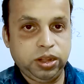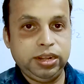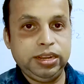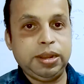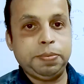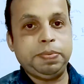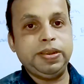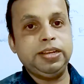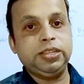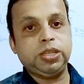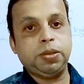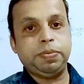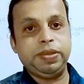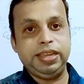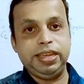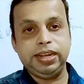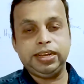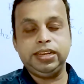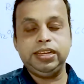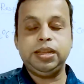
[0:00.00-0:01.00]
presence of
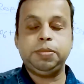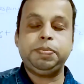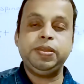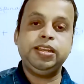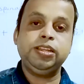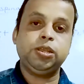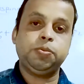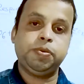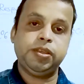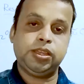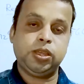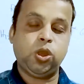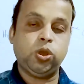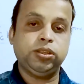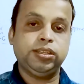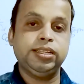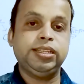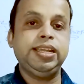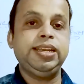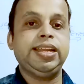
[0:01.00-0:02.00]
air, in the presence of
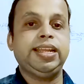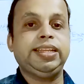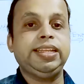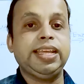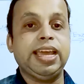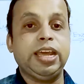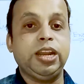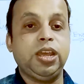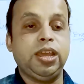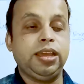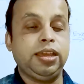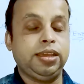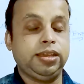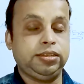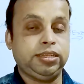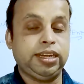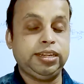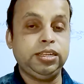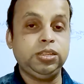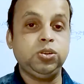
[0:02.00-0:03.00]
oxygen, that
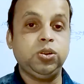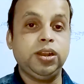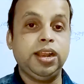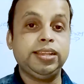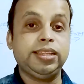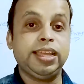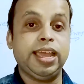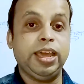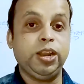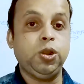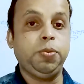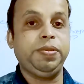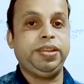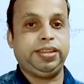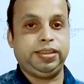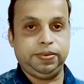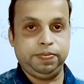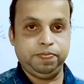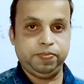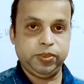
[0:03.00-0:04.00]
is known as the aerobic.
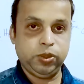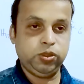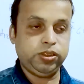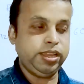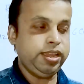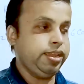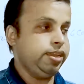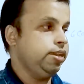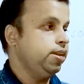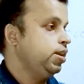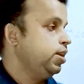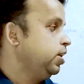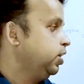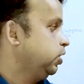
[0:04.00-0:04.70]
Okay, so